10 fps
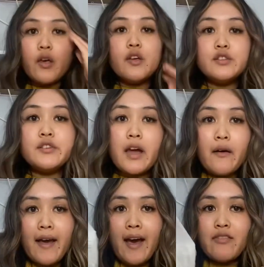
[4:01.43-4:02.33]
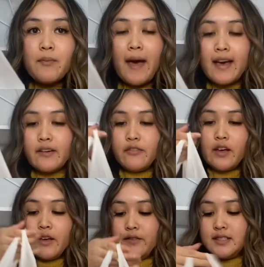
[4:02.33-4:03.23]
So now I have the bag
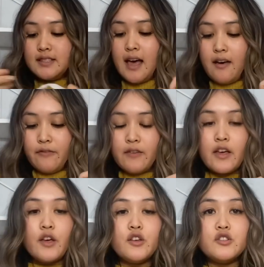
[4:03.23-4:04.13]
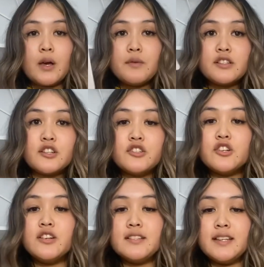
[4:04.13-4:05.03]
of stuff, so I'm just gonna
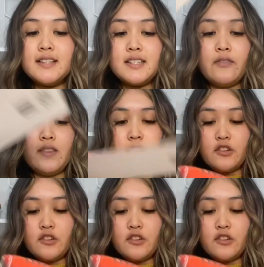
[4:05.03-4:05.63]
start sticking stuff in there.